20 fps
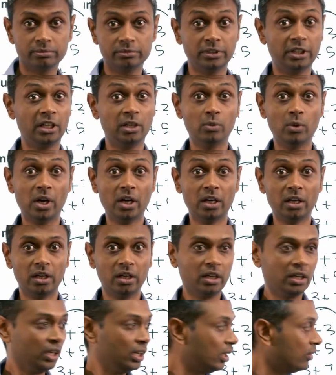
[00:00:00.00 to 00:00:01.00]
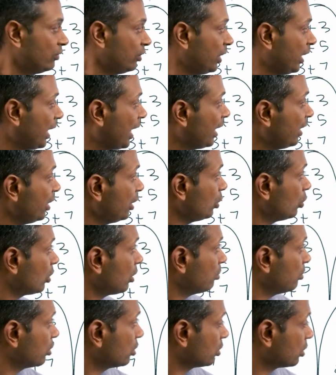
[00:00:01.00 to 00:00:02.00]
it will work. If you take any two
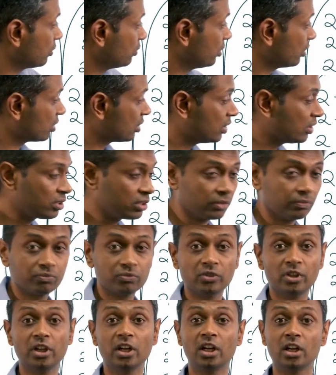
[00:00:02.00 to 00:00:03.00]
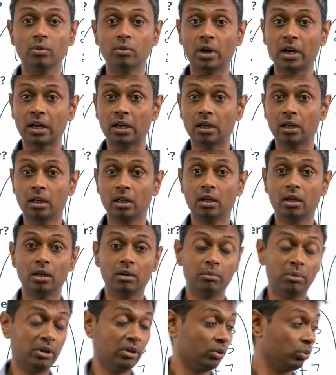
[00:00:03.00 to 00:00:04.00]
numbers out of this list, it will work.
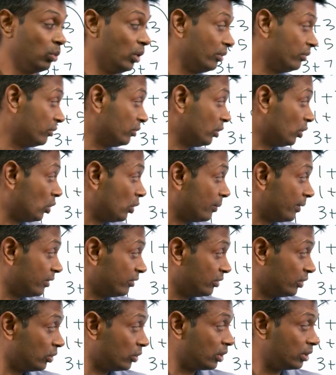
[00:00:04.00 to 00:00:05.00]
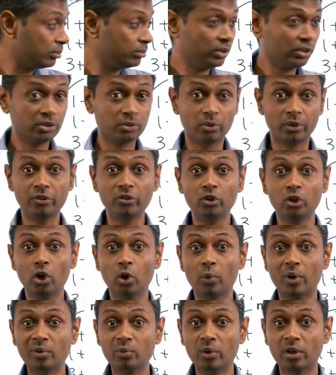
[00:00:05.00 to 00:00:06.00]
But there's 1010 numbers,
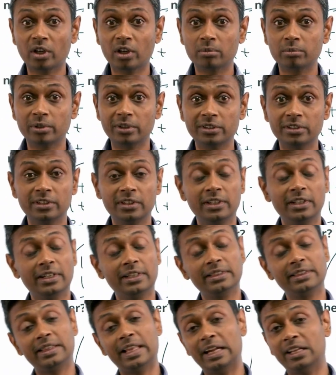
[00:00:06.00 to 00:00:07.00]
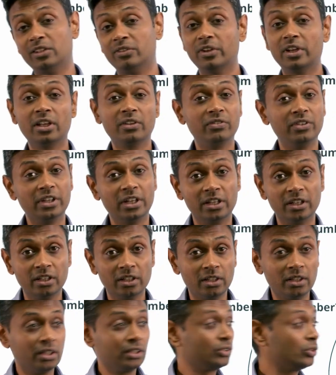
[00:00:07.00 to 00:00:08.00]
1011 numbers, that is very weird.
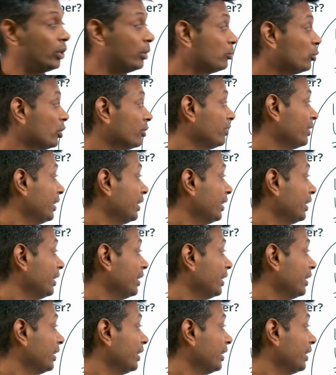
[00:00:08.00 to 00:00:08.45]
So I'm going to